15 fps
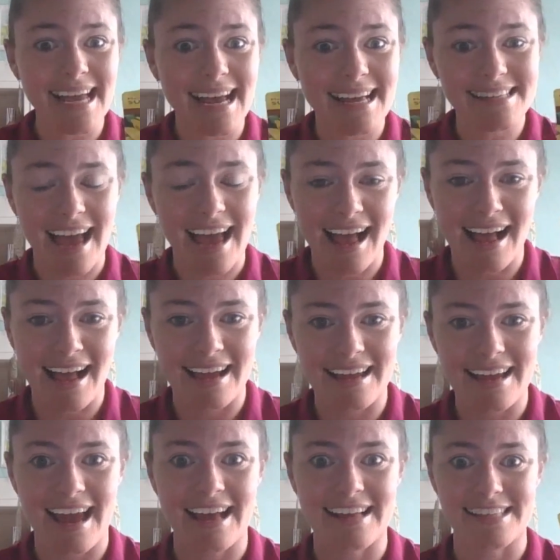as high
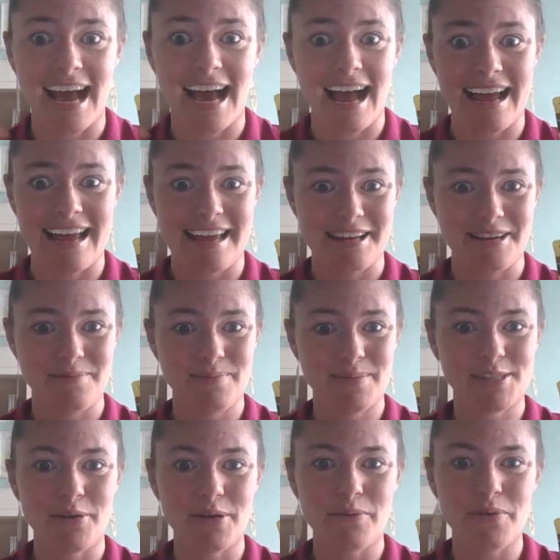as I am.
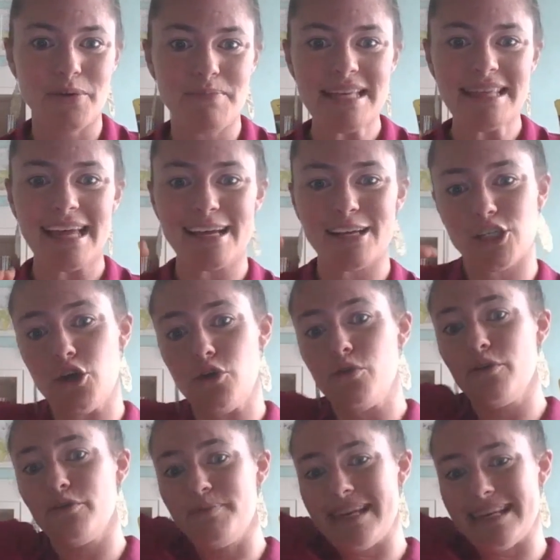So it would be like 2
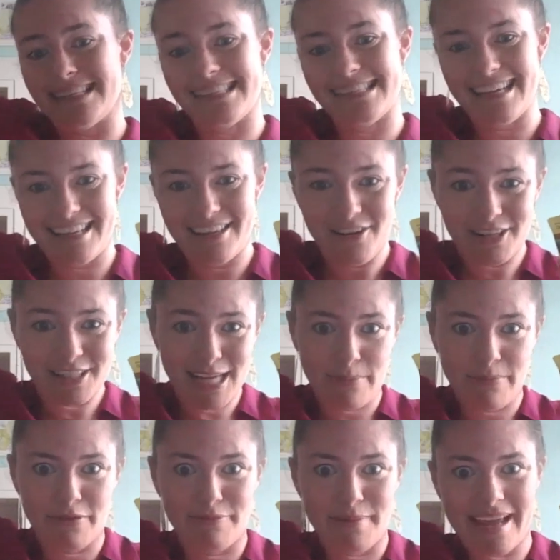of me standing on
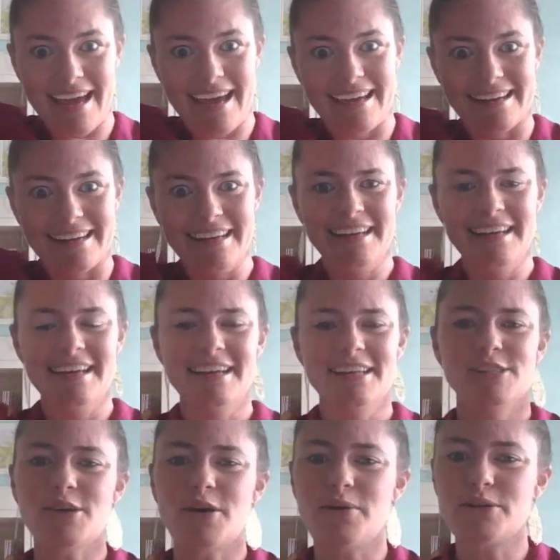top of my head.
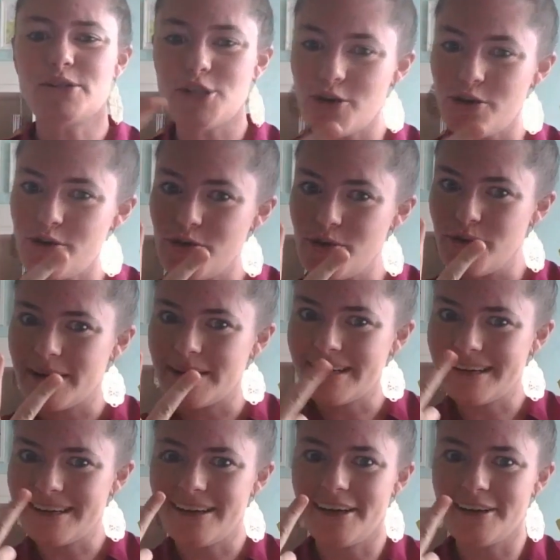So 2
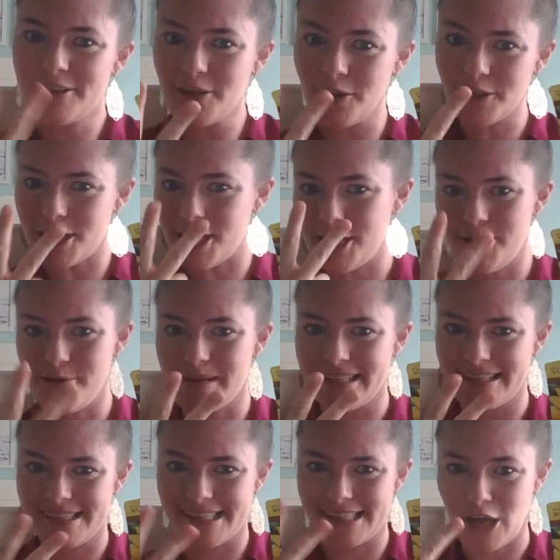adult
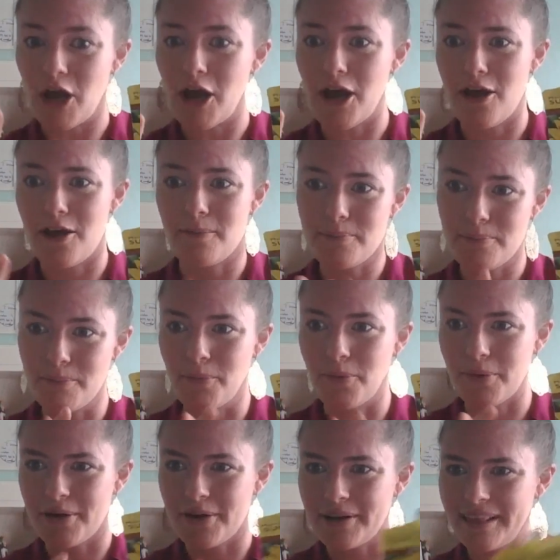humans tall,
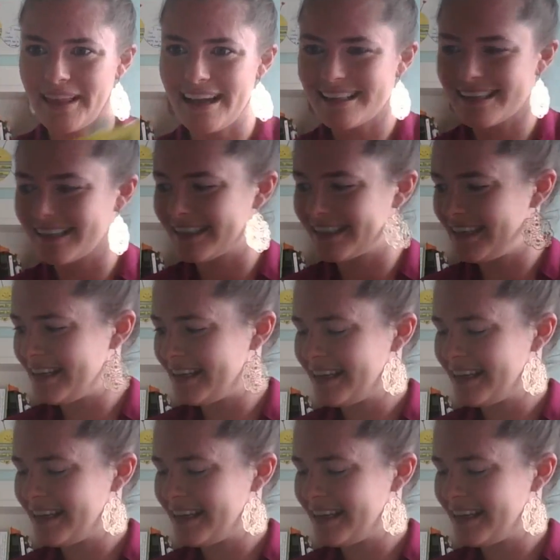more or less.